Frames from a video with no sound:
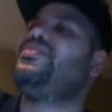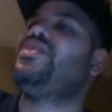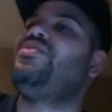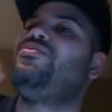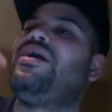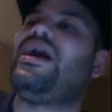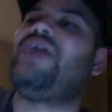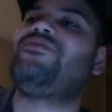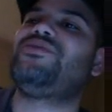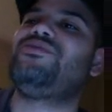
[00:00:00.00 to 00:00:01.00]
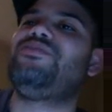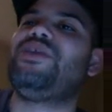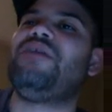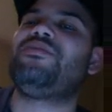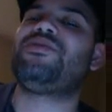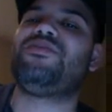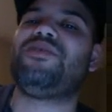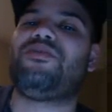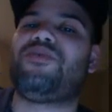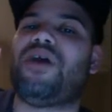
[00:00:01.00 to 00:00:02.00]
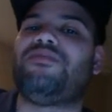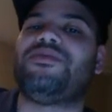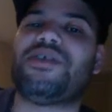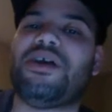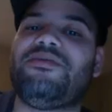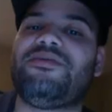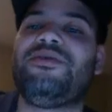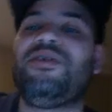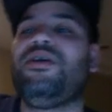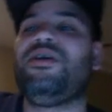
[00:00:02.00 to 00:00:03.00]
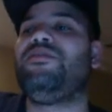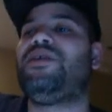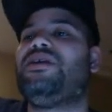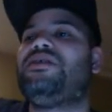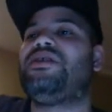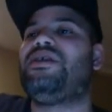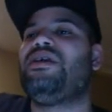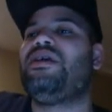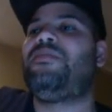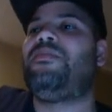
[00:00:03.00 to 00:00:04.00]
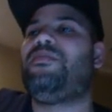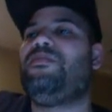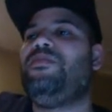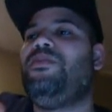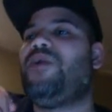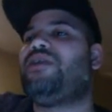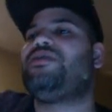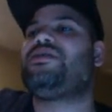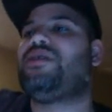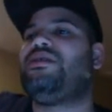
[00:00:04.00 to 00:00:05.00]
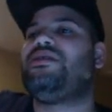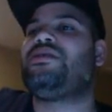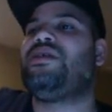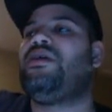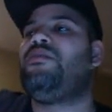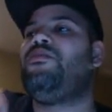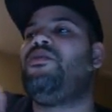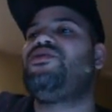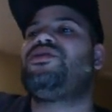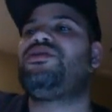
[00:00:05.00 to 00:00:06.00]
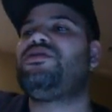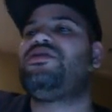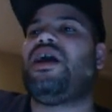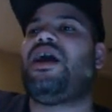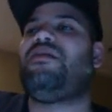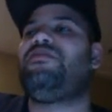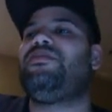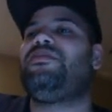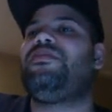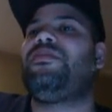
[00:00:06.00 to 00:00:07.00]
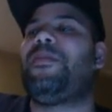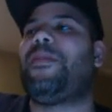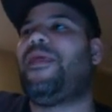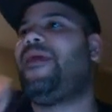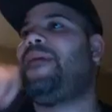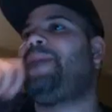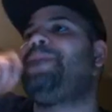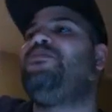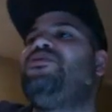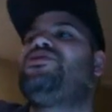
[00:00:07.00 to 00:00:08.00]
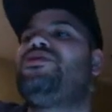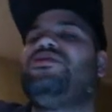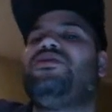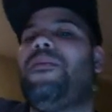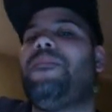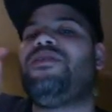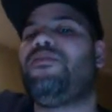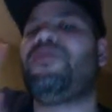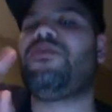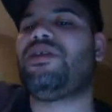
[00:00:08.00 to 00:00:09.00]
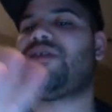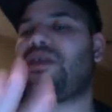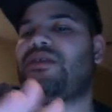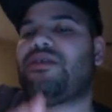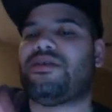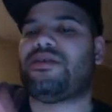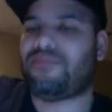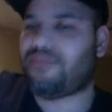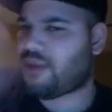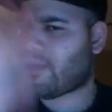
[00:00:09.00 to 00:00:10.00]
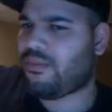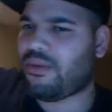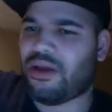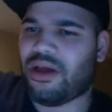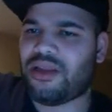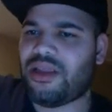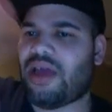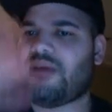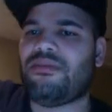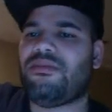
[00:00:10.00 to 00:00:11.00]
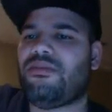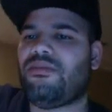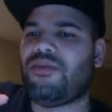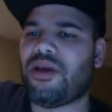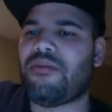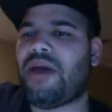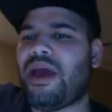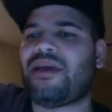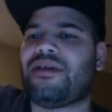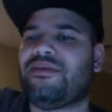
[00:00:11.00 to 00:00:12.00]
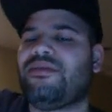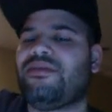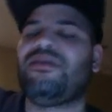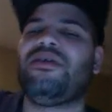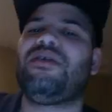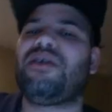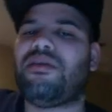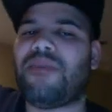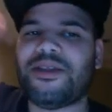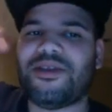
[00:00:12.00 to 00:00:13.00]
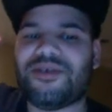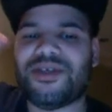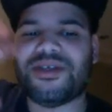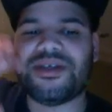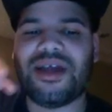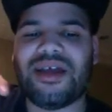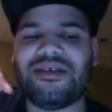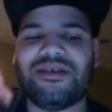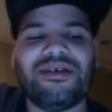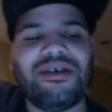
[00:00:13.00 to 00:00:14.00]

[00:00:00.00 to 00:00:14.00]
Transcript: You have to be able to be a problem solver because you got to understand this. Most of the job and most of the, the number, let's say like this cut it down, bring it back, get my thoughts together.